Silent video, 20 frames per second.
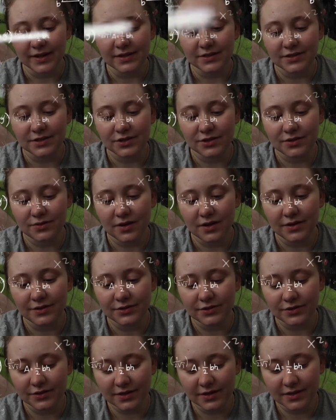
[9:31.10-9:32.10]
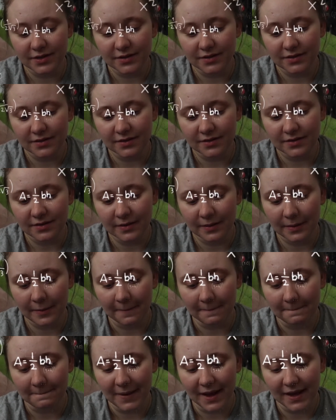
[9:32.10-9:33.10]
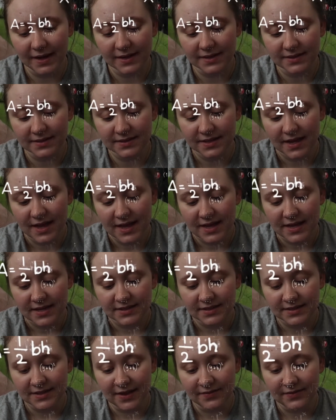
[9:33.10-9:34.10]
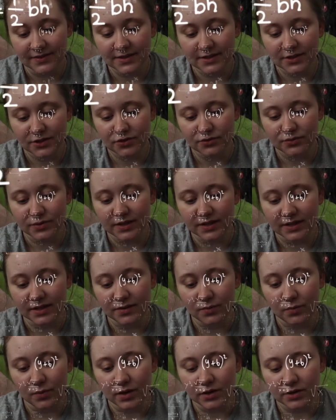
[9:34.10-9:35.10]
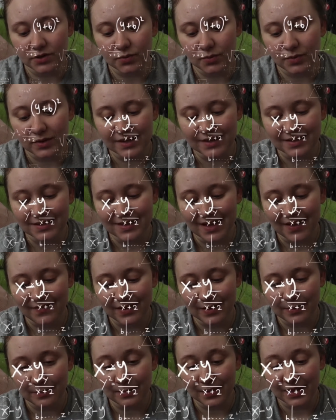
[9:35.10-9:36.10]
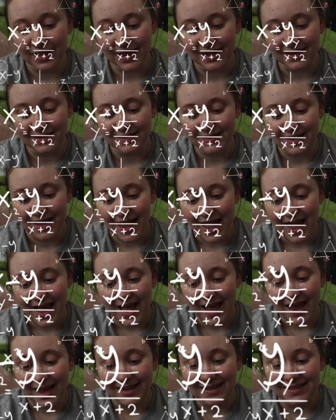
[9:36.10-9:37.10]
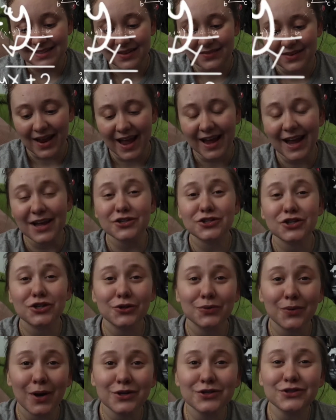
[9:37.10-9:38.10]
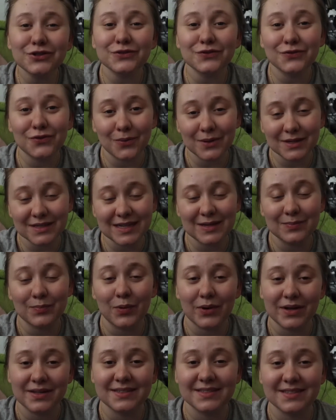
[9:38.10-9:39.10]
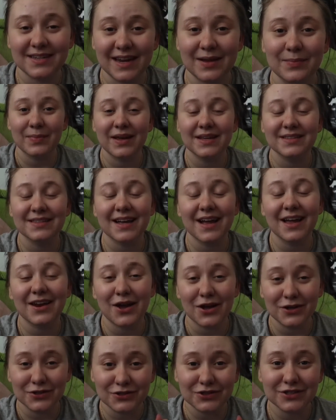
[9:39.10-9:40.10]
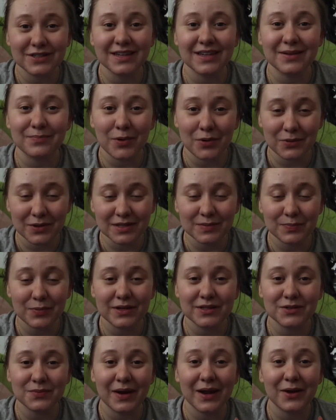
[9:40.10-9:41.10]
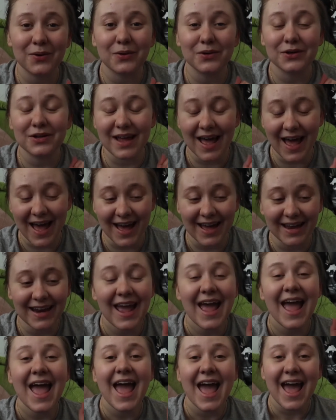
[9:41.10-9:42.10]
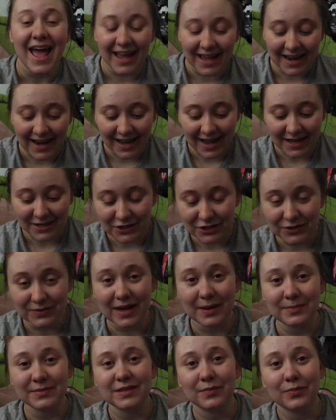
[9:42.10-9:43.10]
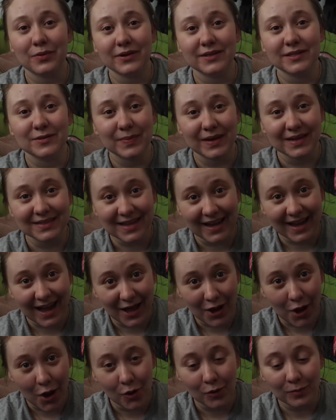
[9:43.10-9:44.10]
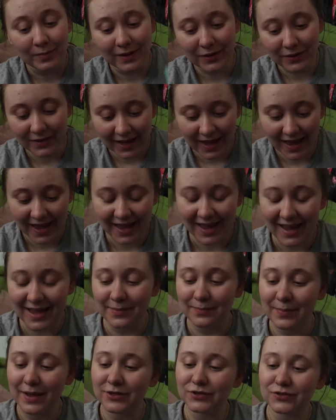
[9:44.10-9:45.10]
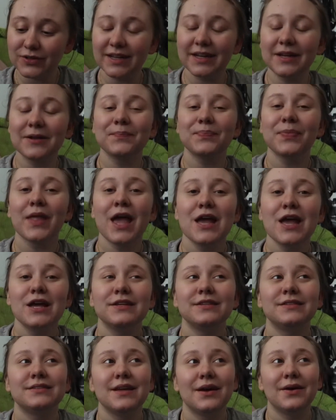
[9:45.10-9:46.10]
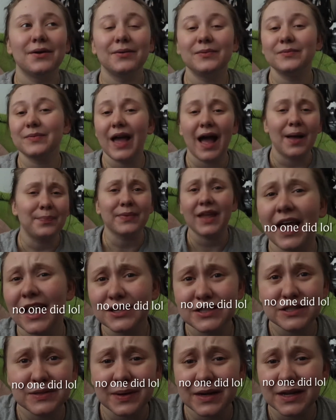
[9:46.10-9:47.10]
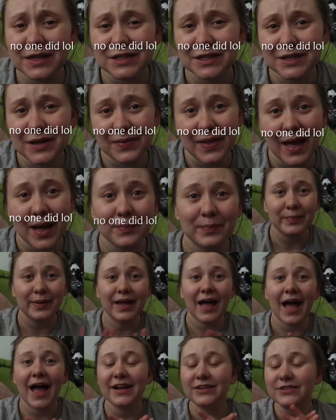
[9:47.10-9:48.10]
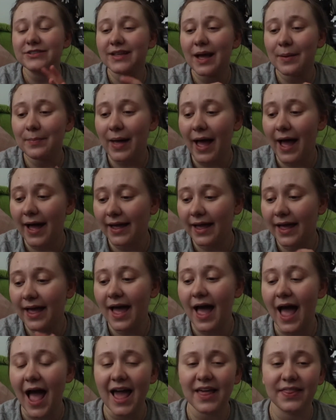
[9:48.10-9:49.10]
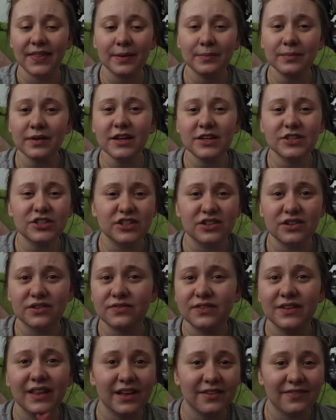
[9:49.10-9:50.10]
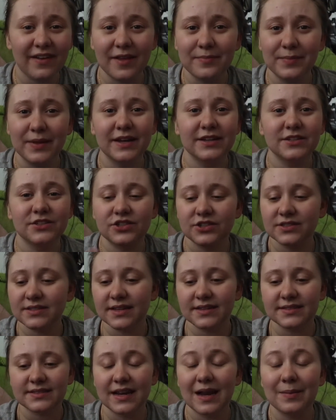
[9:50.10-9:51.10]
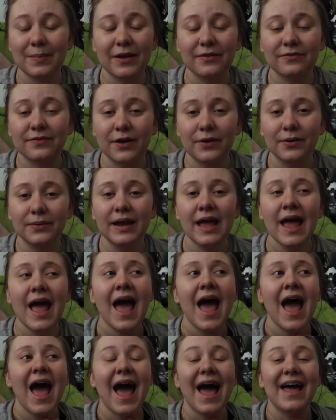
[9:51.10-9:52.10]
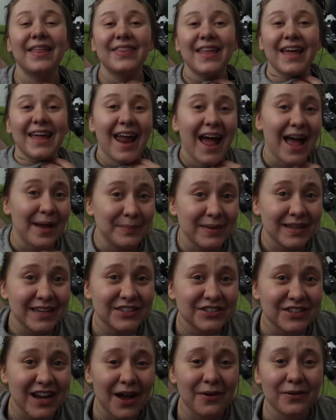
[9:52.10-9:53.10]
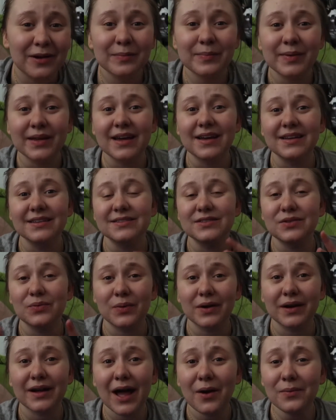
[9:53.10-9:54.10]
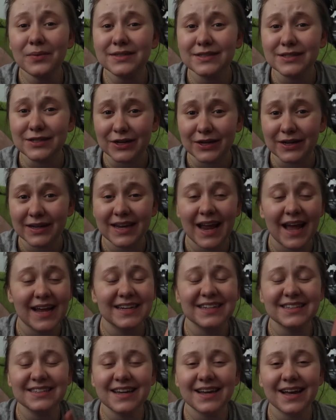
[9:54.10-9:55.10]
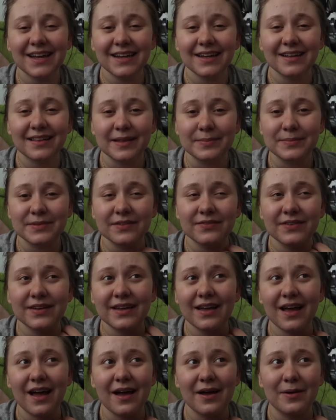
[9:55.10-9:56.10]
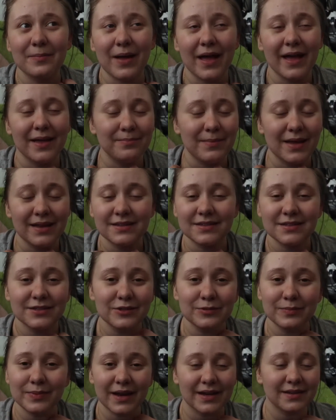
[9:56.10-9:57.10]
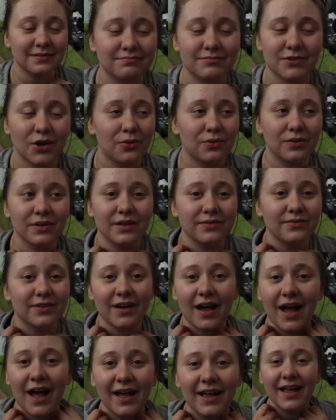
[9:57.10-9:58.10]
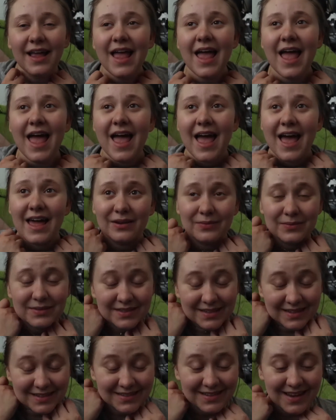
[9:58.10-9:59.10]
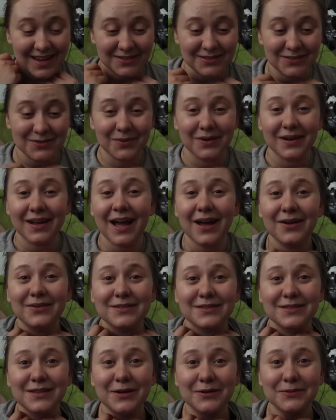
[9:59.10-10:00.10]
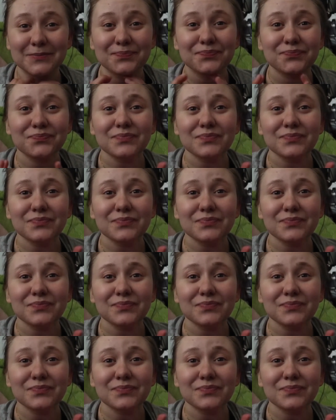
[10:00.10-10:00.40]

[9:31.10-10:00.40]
200 minus 73, 127 plus 87. I got 214 points today because I got 100 bonus points when I ordered ahead, and I got 2x the points because I got oat milk in my drink. So yeah, in case you wanted to know that. But I just got back. I think I'm gonna chill for like 5 minutes, just like sit on my phone, and then I'm gonna shower because the workout was good. I didn't take any clips of it. I meant to, but I totally forgot, and it was an intense workout, so